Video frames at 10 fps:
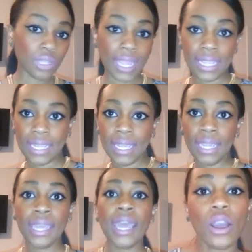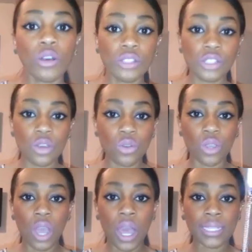like it. I also
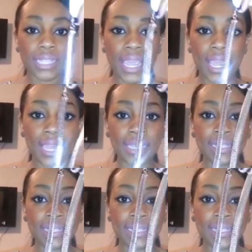got a